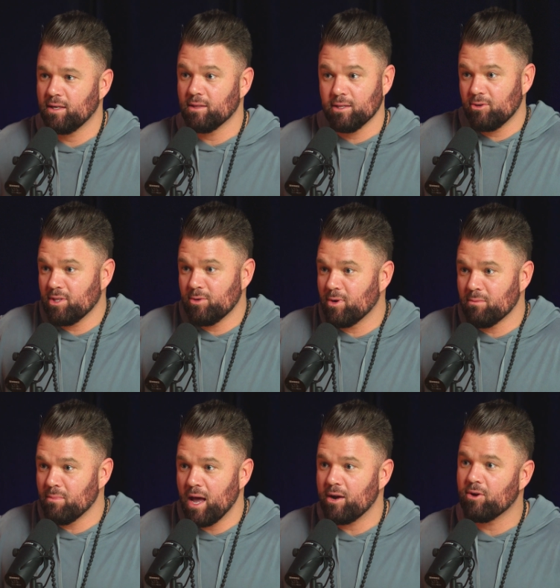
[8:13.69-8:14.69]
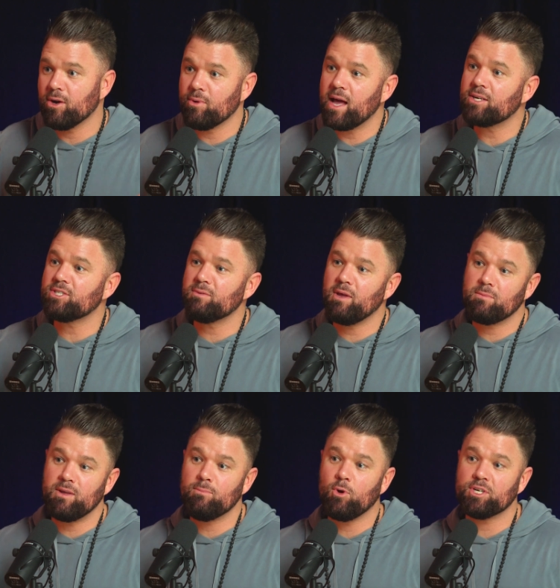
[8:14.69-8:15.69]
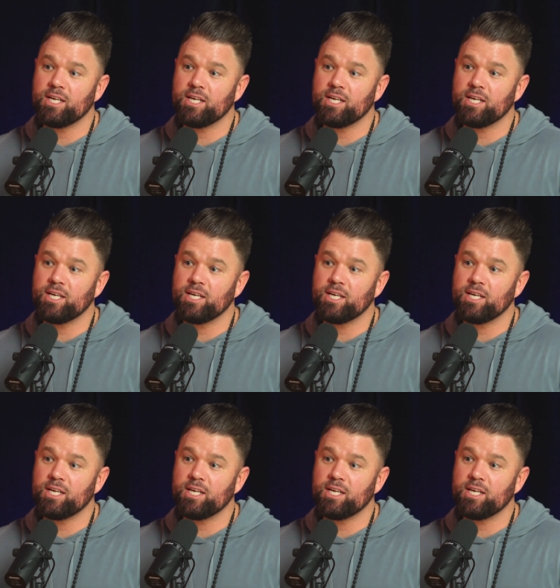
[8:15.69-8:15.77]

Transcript: It literally wouldn't matter. And it would actually make me more